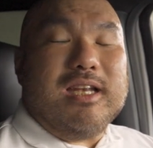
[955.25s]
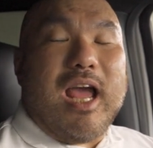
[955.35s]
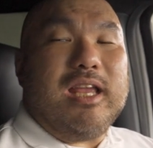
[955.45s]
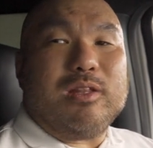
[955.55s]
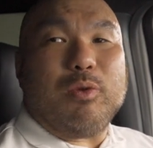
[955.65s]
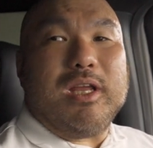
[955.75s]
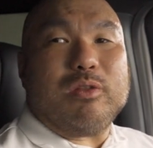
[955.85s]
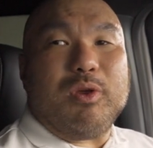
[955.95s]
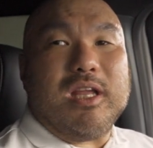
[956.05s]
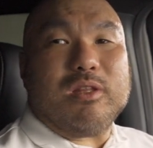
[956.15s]

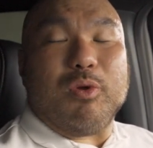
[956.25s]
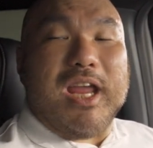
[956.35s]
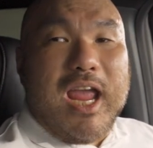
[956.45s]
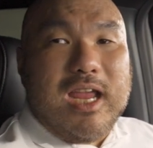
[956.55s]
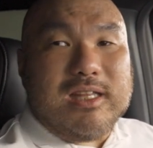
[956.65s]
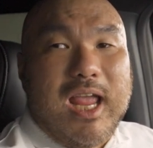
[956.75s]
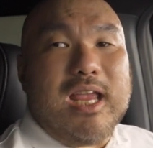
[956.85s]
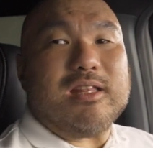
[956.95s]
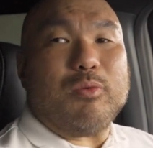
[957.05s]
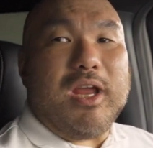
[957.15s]

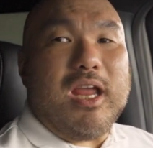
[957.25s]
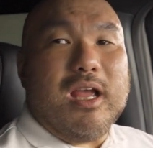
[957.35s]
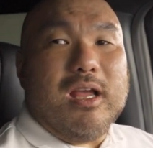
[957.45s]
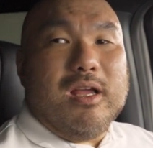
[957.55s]
0998-933-3883